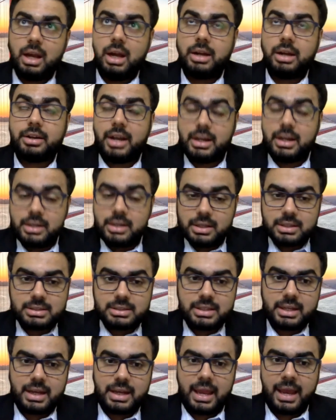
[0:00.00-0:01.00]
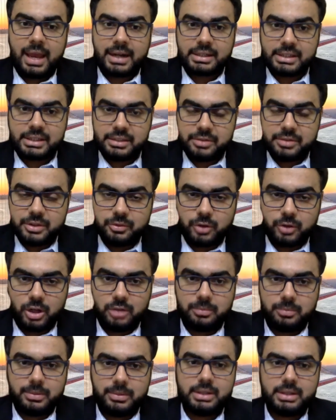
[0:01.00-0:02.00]
renders their active
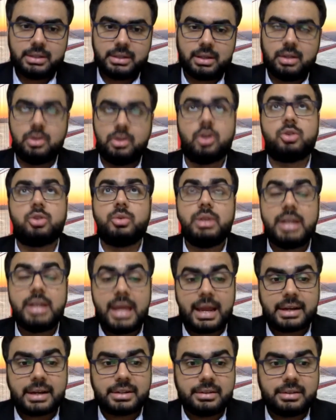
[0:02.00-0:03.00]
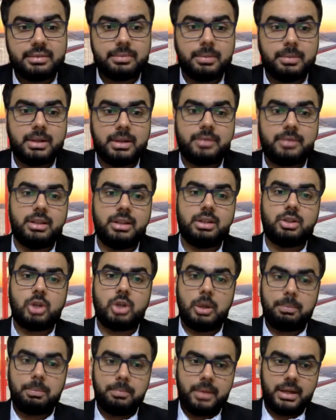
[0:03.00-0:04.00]
involvement, not only active, but when the
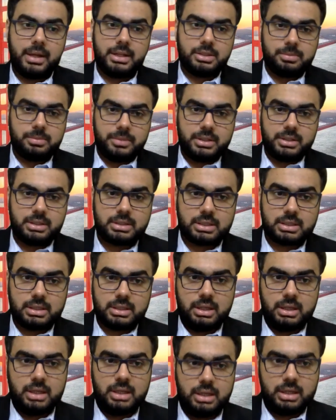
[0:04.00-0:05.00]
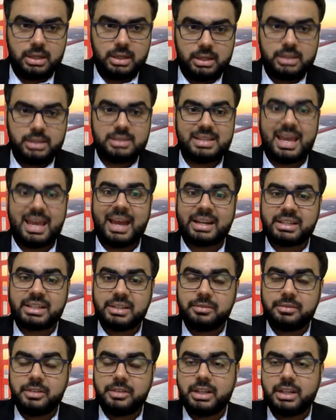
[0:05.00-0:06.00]
top management is
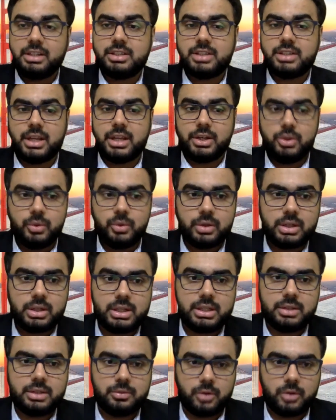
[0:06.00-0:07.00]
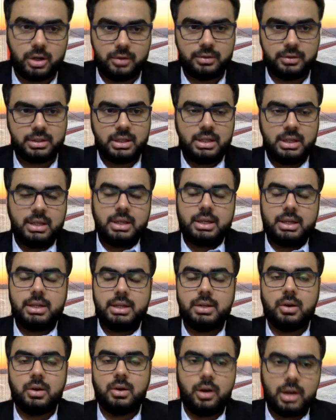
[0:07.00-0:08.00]
actively and genuinely involved in
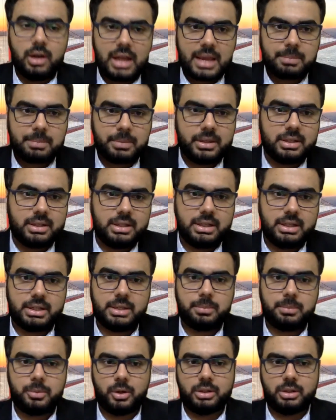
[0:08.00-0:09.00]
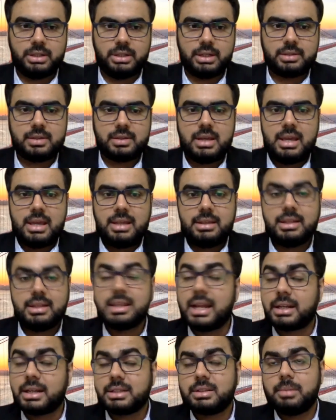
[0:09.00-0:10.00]
all IP-related projects, then
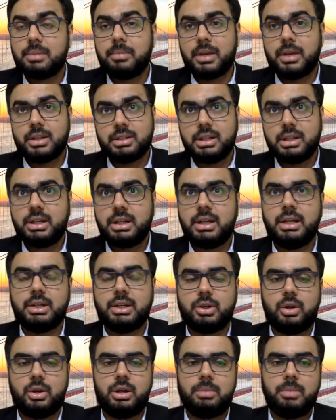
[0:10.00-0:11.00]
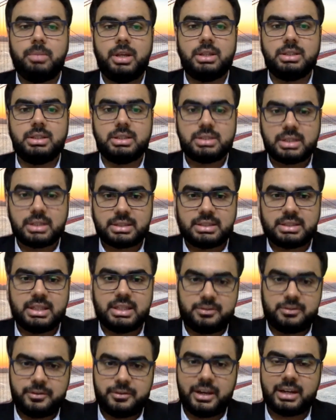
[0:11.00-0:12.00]
that is a major hit or a major
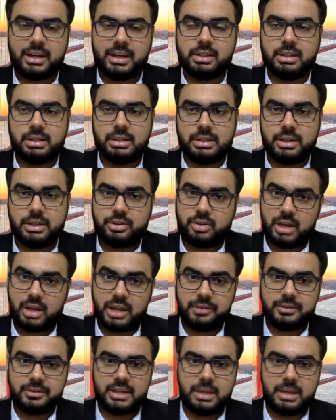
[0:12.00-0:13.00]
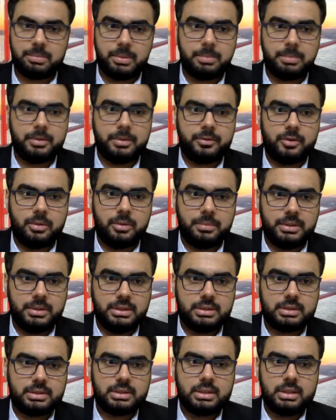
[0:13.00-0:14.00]
success factor that drives IP
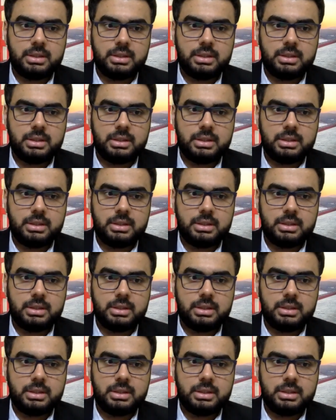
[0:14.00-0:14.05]
performance.